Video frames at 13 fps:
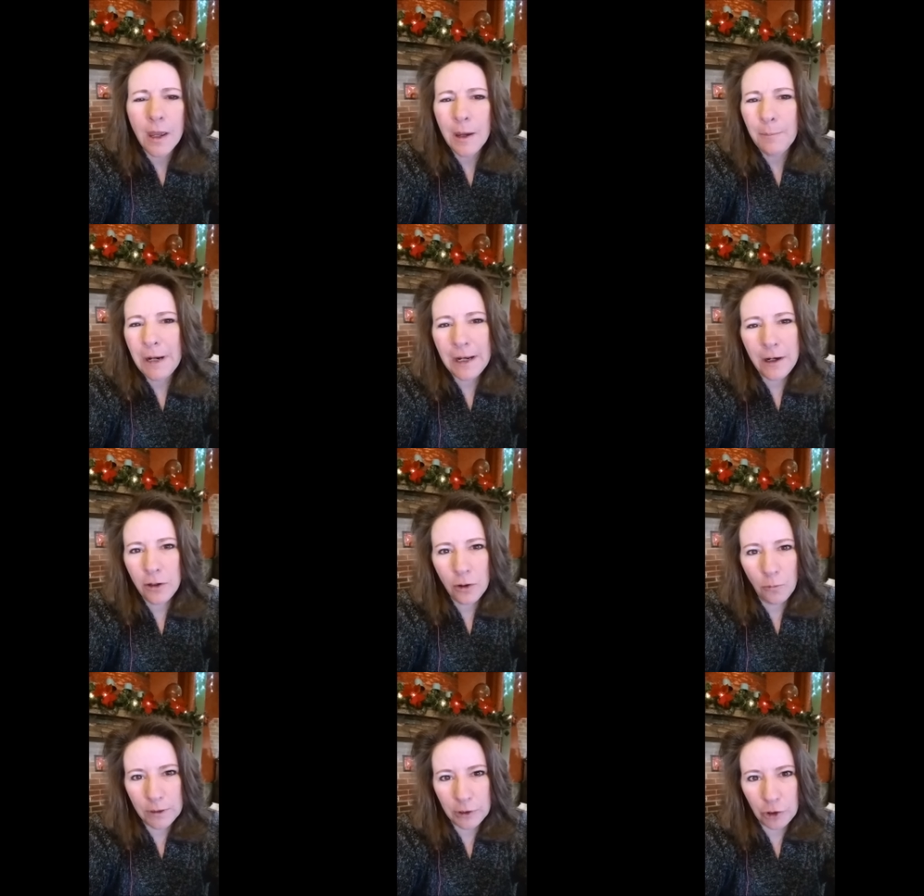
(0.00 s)
But I didn't know
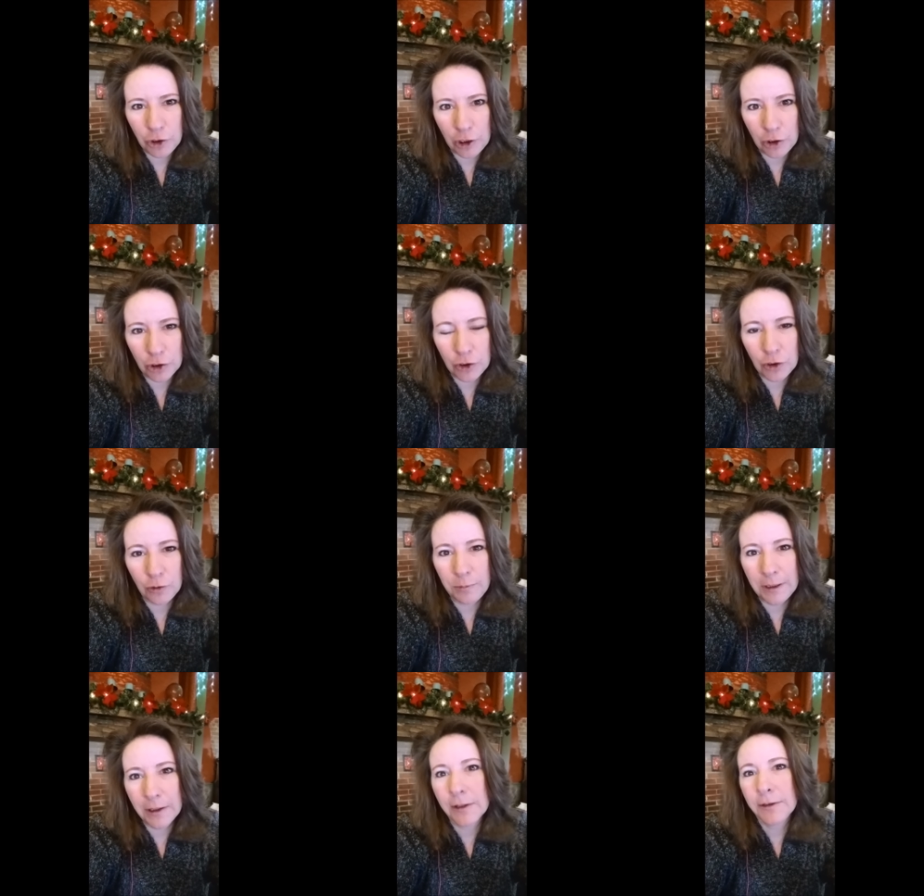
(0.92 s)
what to change it to
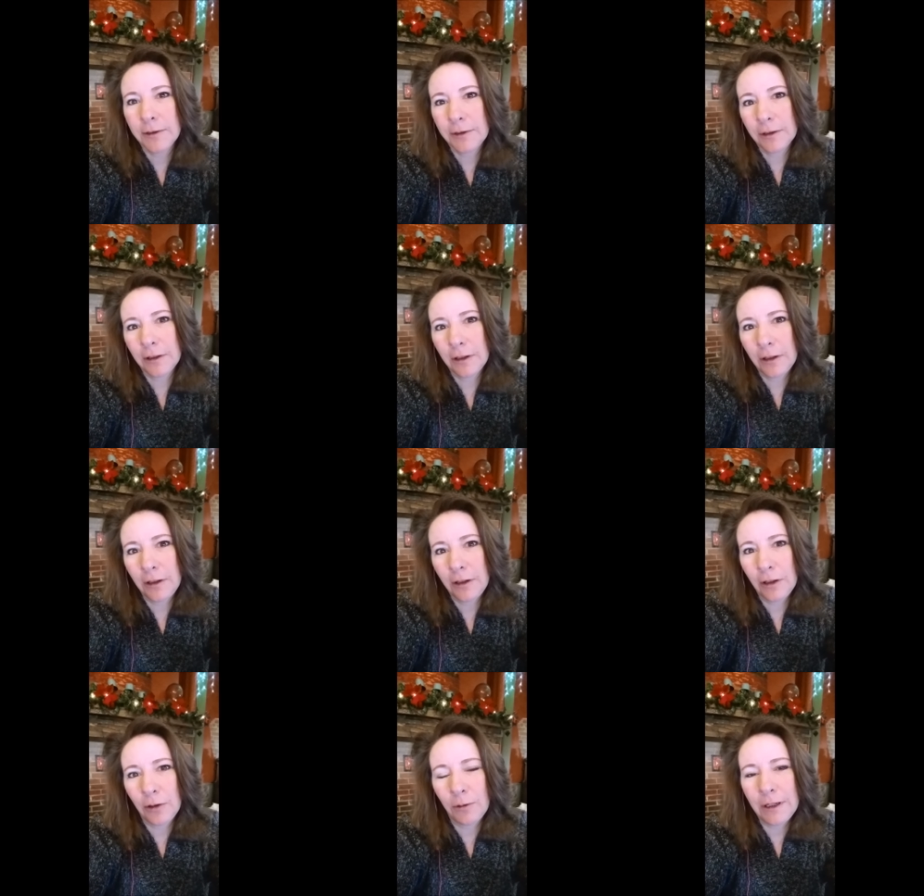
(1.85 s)
because,
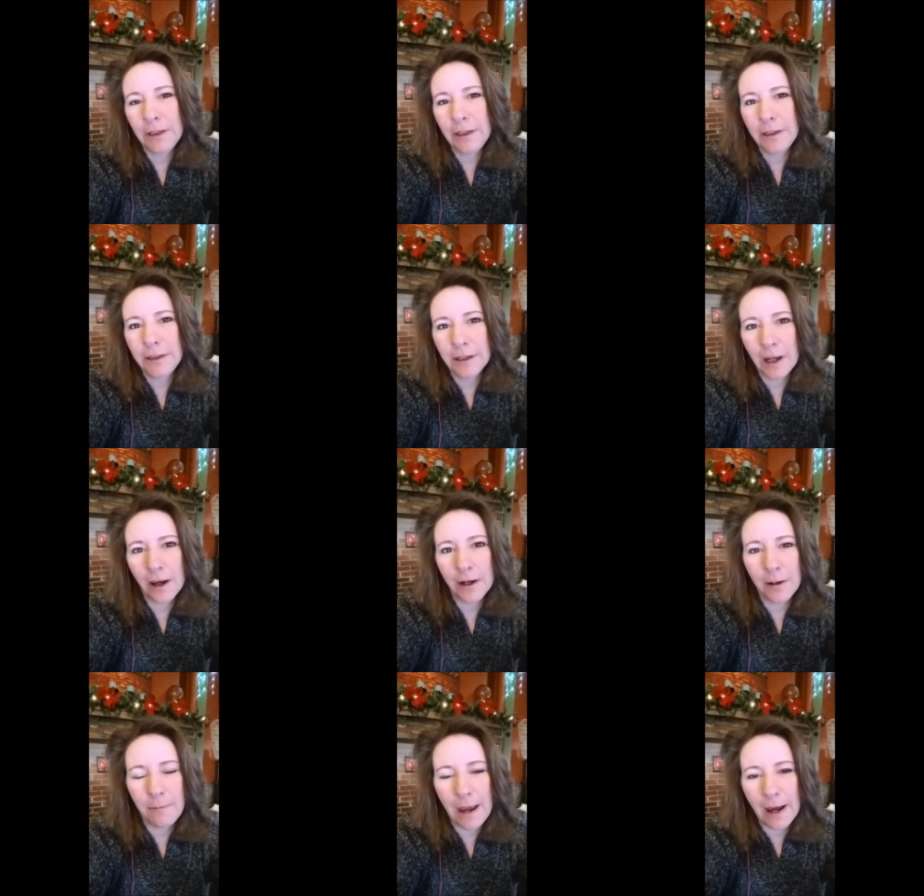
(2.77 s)
you know, it needed to kind
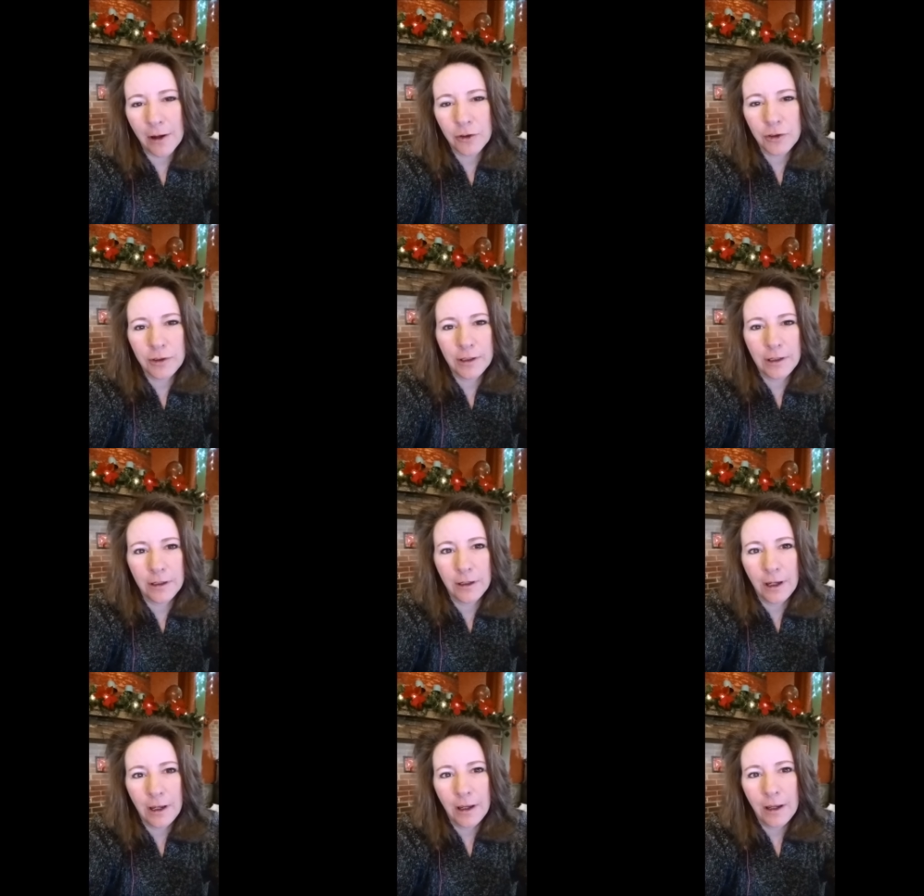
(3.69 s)
of match the
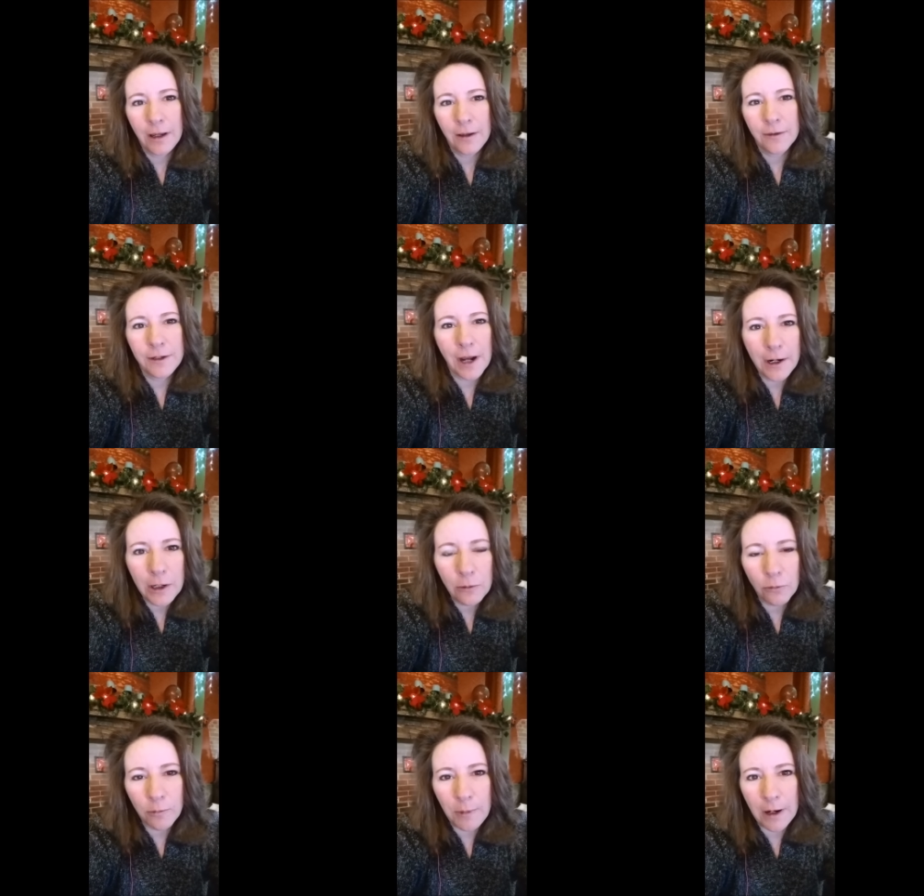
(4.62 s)
the dining
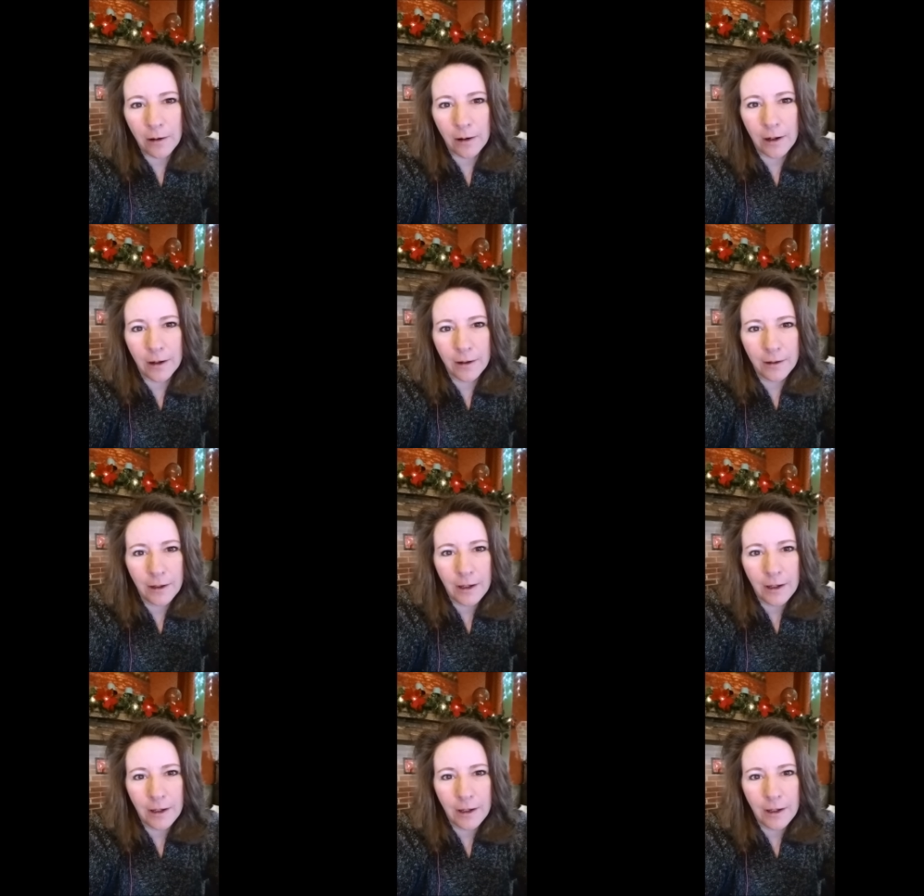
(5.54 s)
room area,